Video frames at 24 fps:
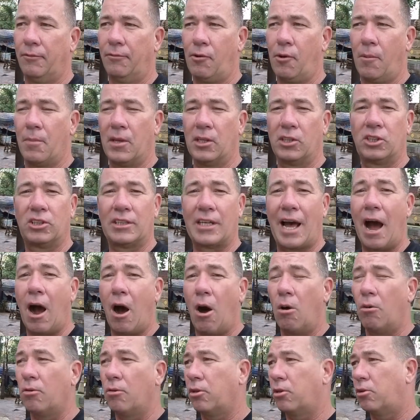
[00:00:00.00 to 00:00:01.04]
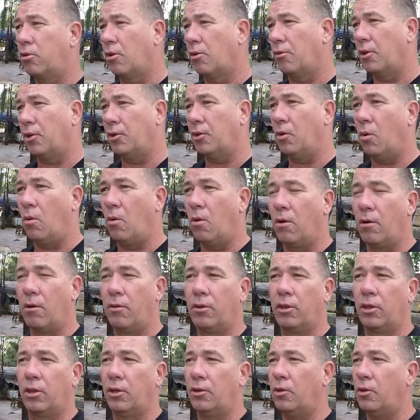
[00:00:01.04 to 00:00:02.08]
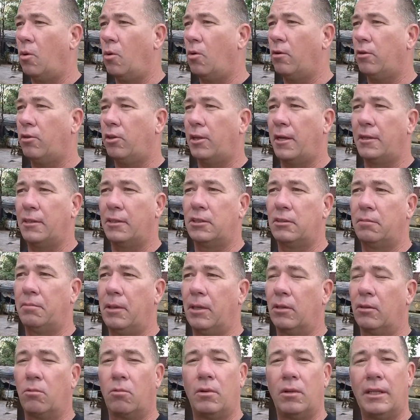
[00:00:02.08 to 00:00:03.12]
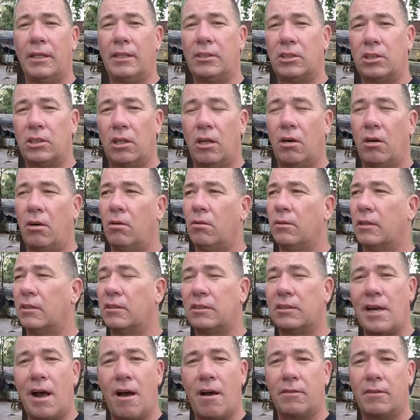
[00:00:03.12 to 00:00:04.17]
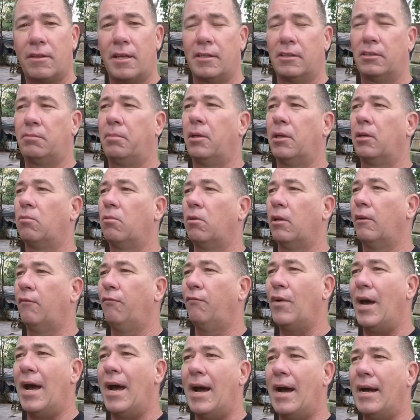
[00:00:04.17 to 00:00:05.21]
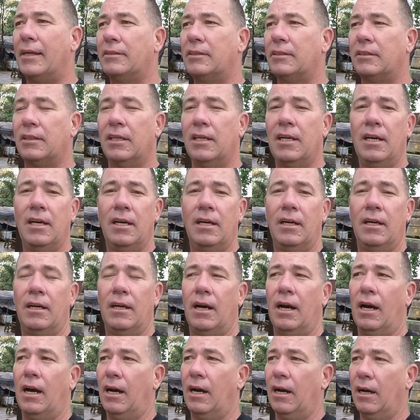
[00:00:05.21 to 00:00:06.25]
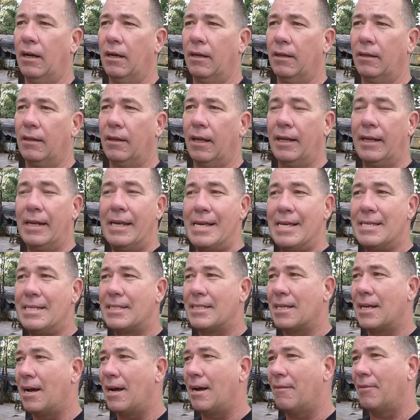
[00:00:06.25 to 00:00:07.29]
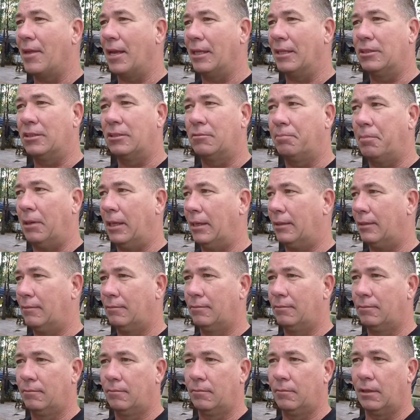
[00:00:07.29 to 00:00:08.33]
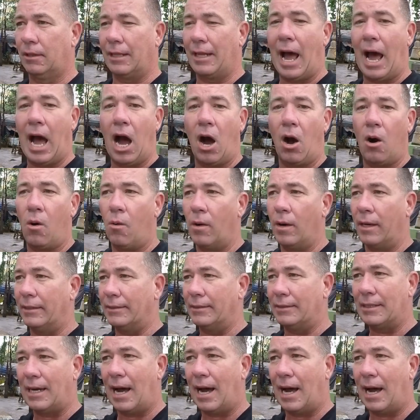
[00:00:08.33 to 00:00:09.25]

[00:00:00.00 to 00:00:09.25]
from the south to the north. The north, they speak really slow. The south, they speak really fast. In Isan, they speak Lao and